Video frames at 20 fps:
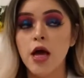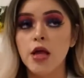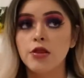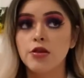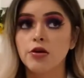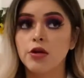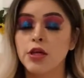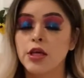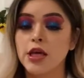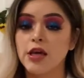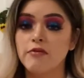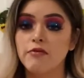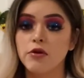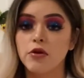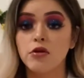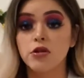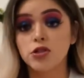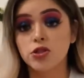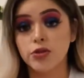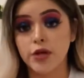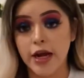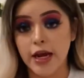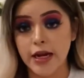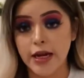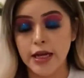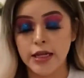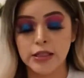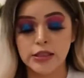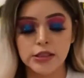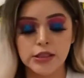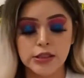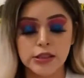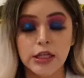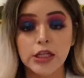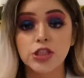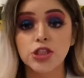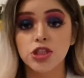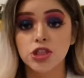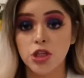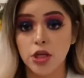They'll give you the trainings. They
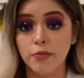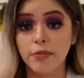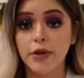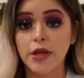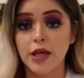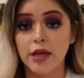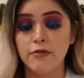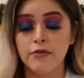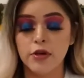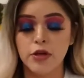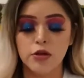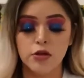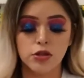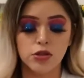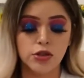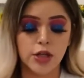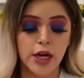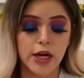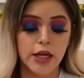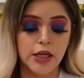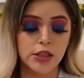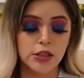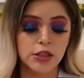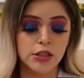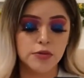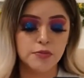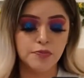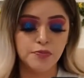should be giving you the trainings.